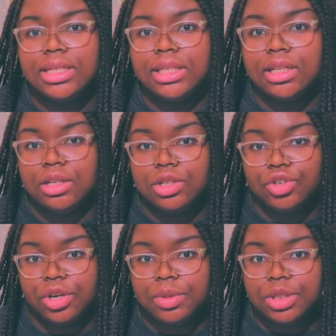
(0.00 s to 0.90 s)
list in the
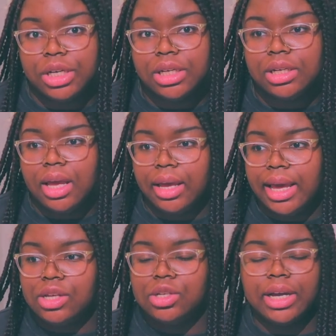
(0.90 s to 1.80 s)
description in
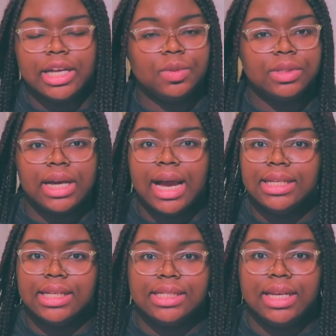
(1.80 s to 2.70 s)
case you guys want to
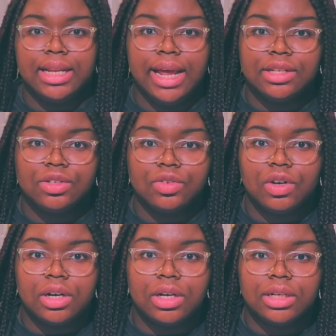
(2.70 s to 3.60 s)
access it later
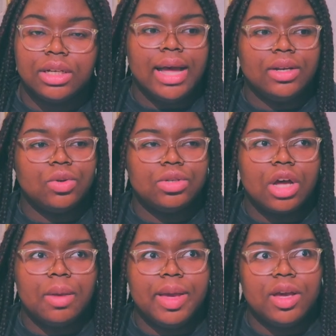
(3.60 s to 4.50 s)
on. And also
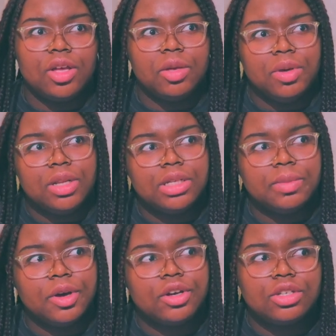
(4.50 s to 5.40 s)
I'll make a community
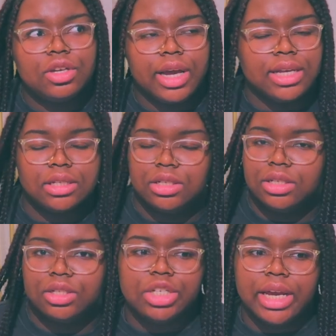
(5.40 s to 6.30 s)
post so you guys can
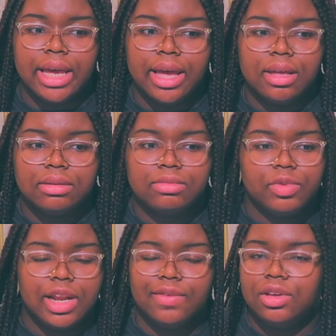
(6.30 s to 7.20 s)
just check it
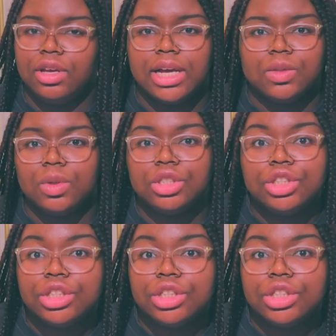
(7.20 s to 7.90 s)
whenever you guys want